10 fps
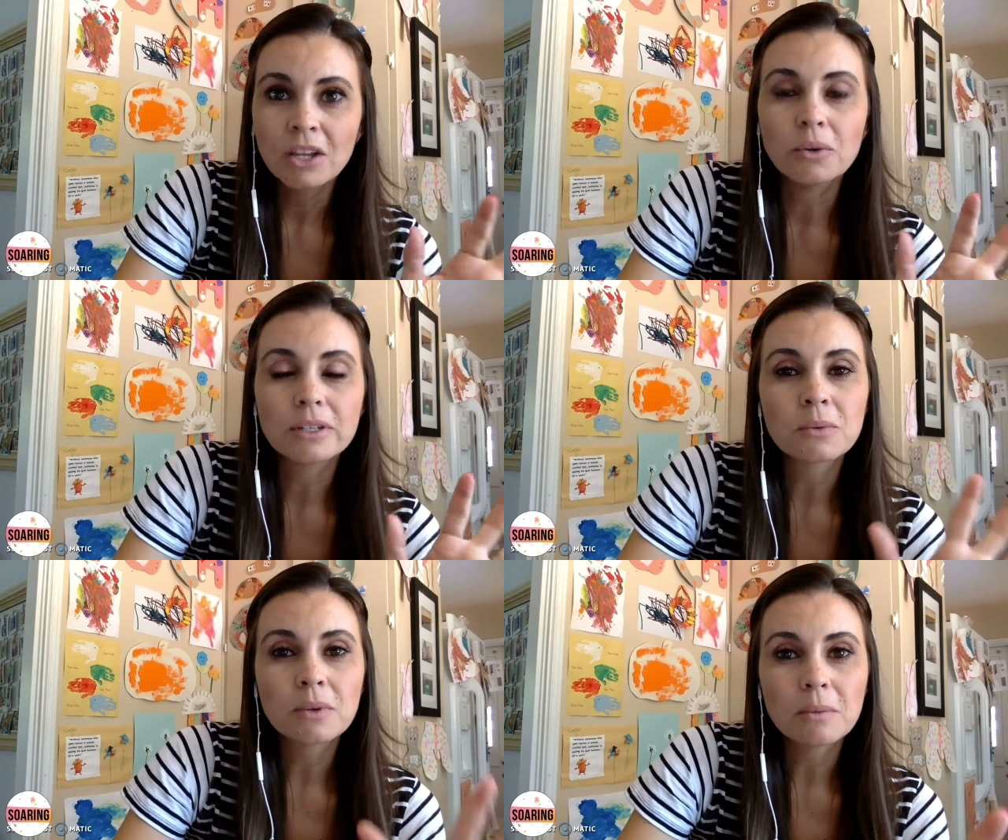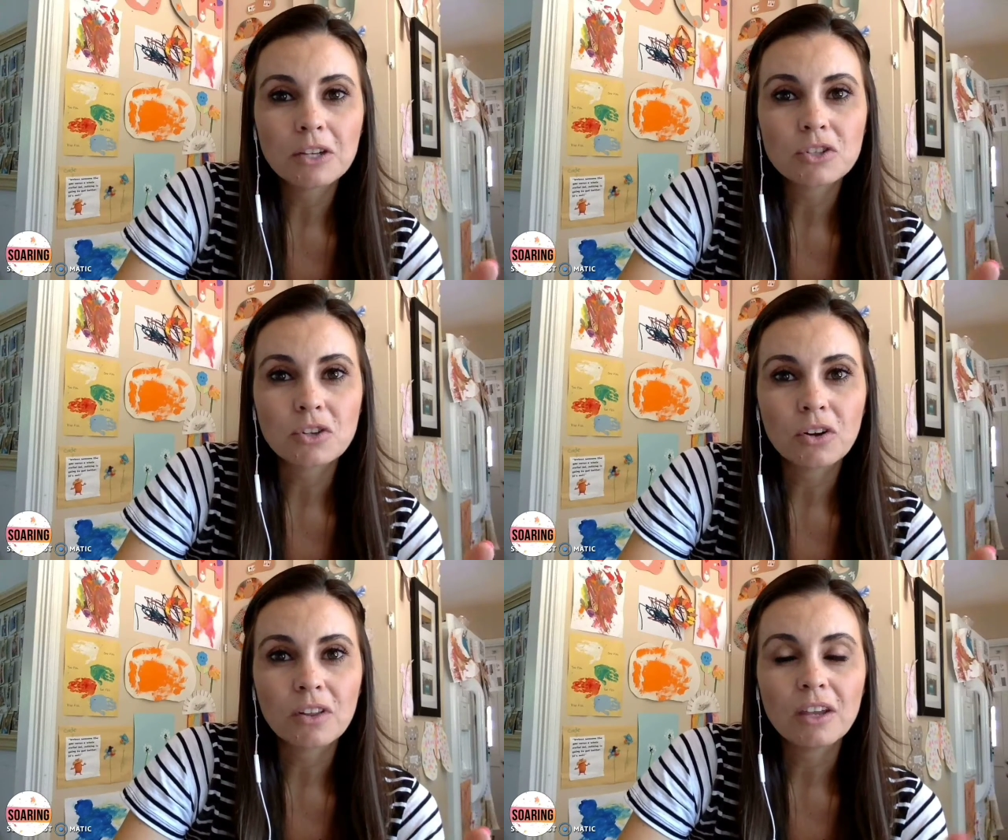You also want to make
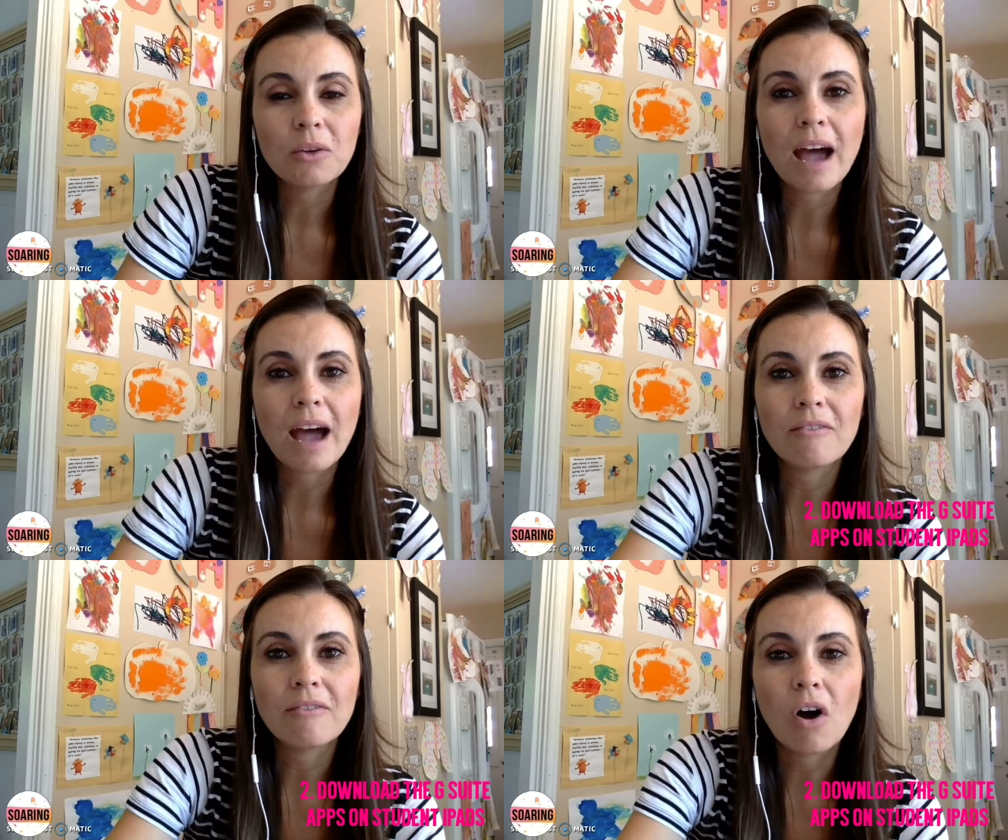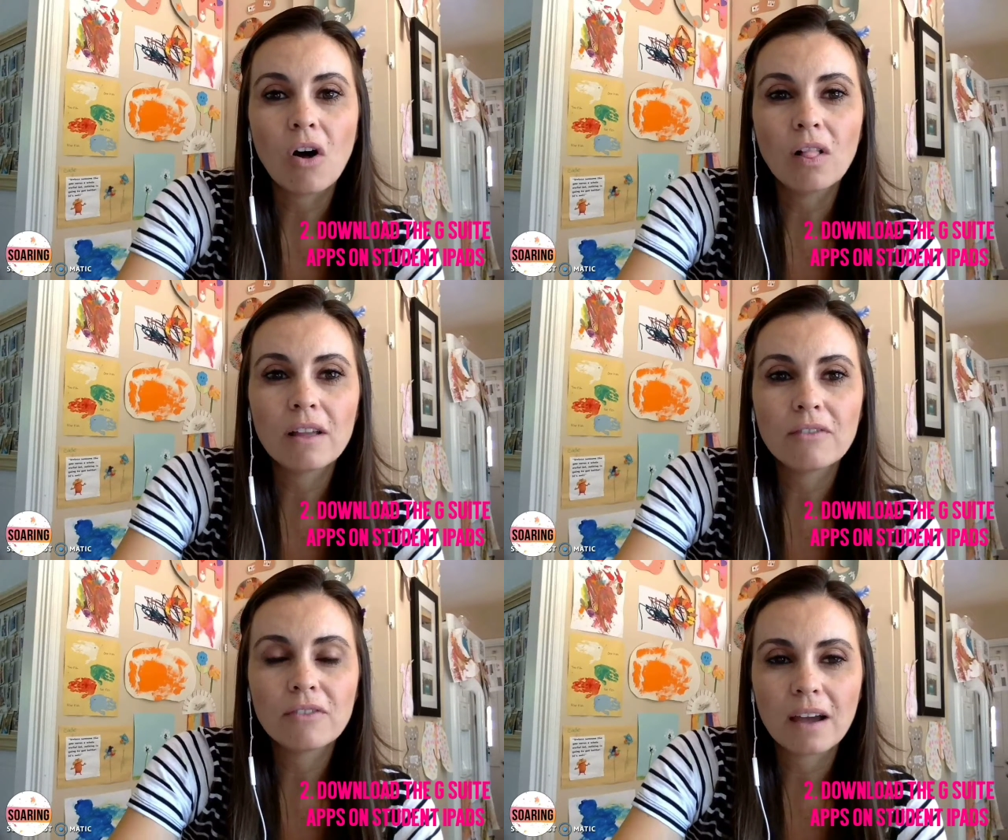sure that you have all
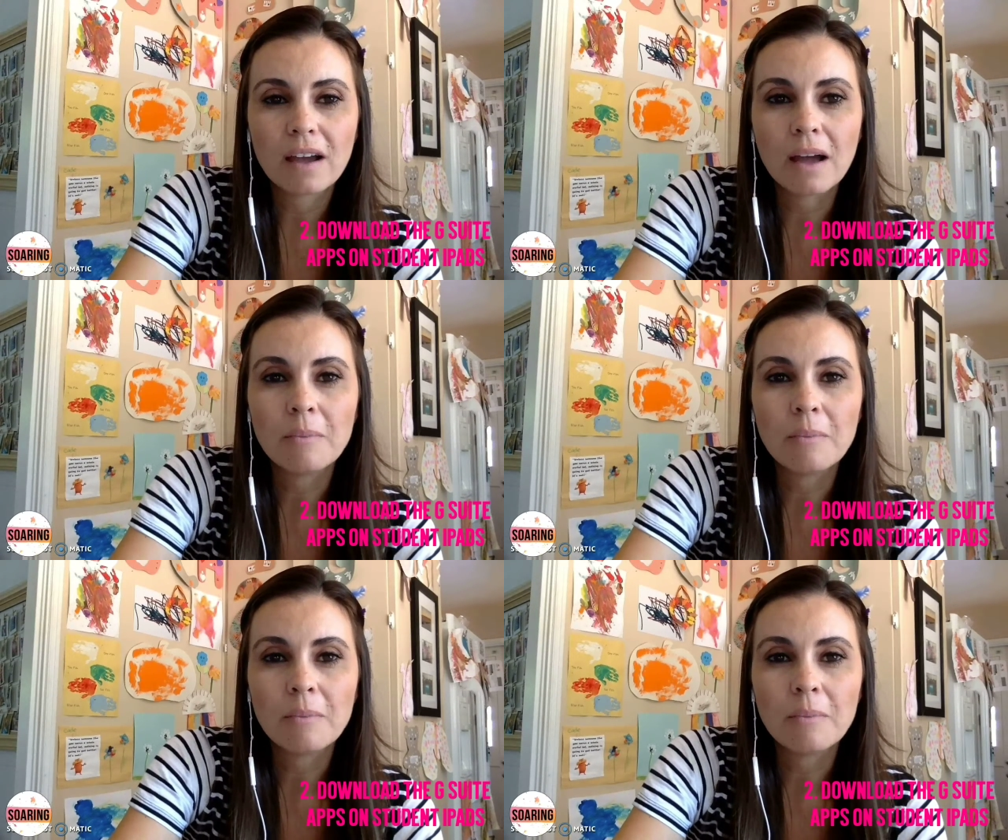of the,